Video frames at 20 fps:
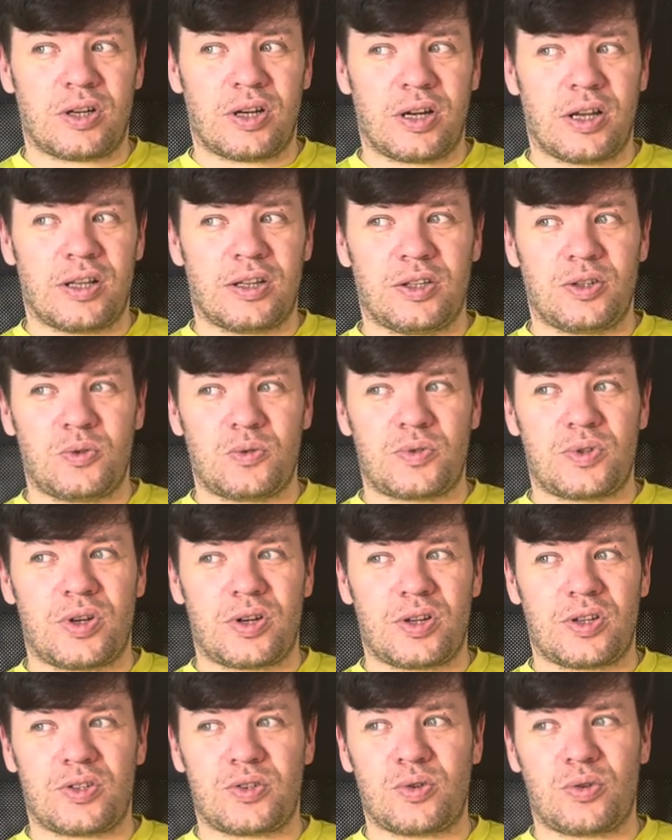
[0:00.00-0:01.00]
and user
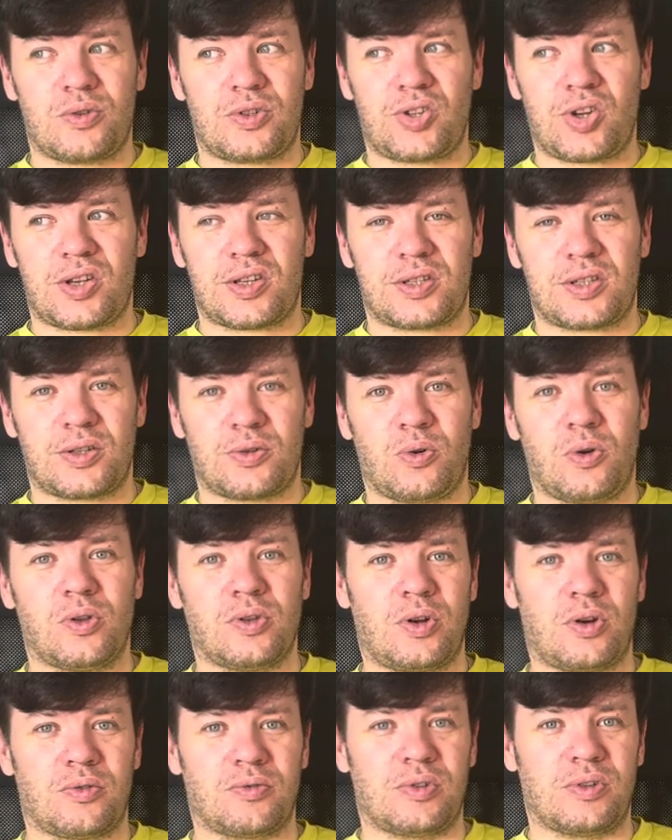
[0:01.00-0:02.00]
is not just the
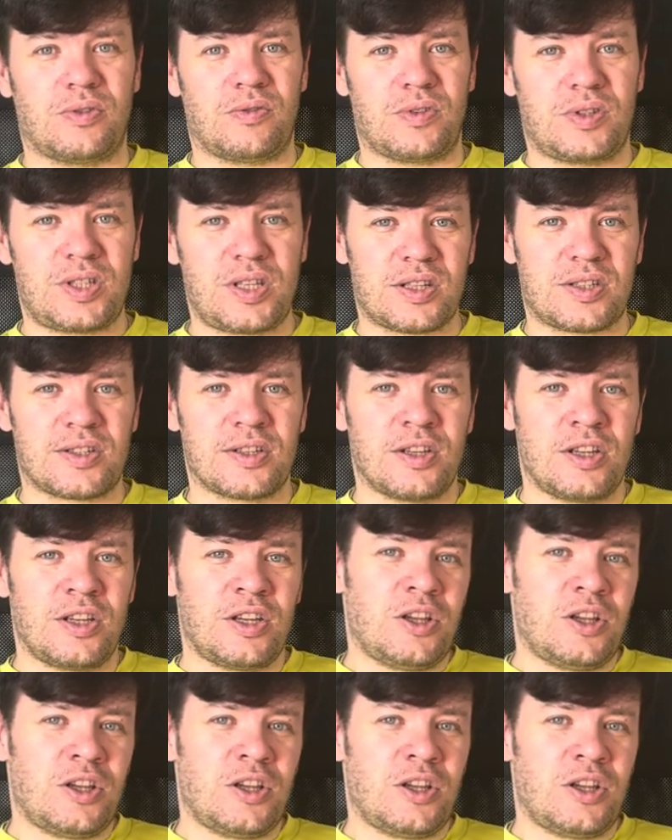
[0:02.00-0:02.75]
holder of the VCs.